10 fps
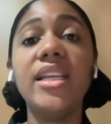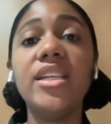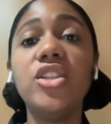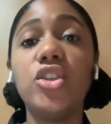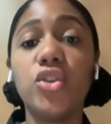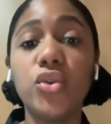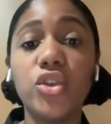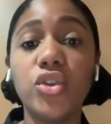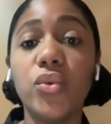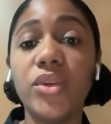and
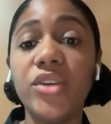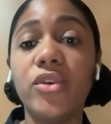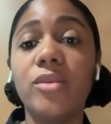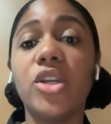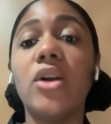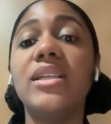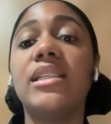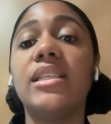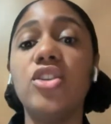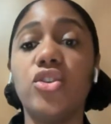institutional reforms are
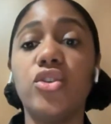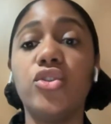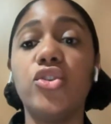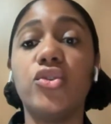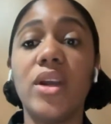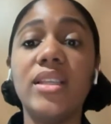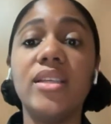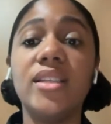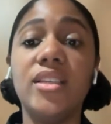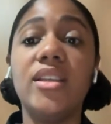essential to
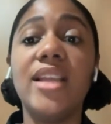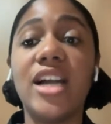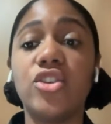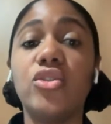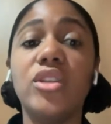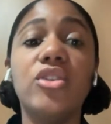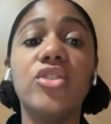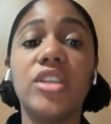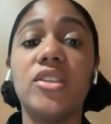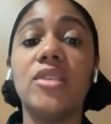strengthening the national
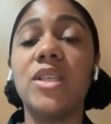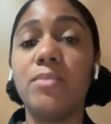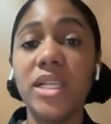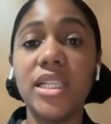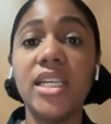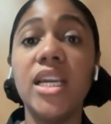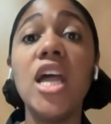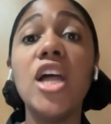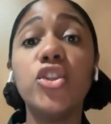legal system's ability